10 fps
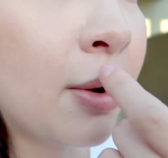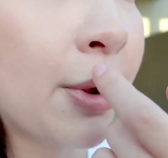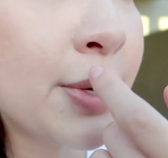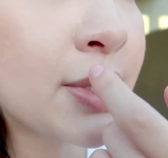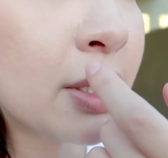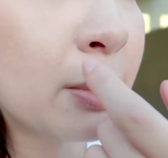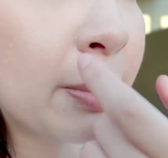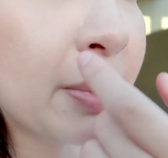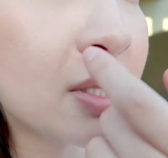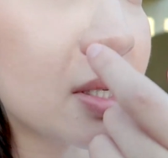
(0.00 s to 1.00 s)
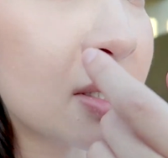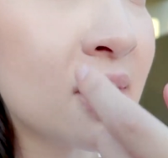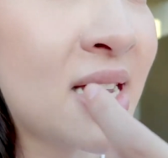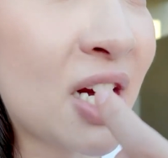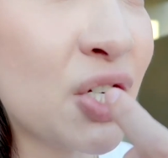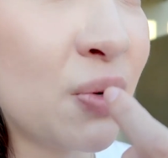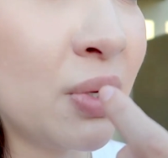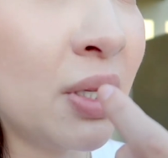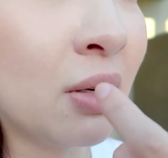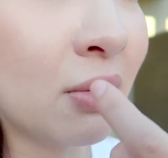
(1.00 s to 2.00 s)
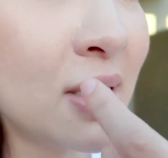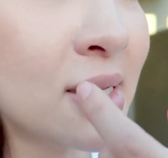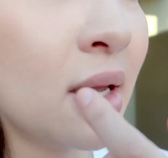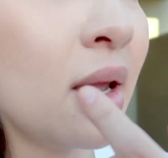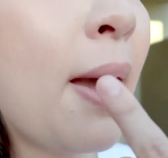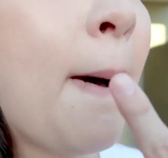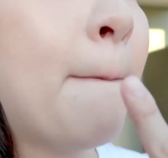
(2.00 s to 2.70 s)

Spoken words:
the nose a little bit because it is actually really greasy.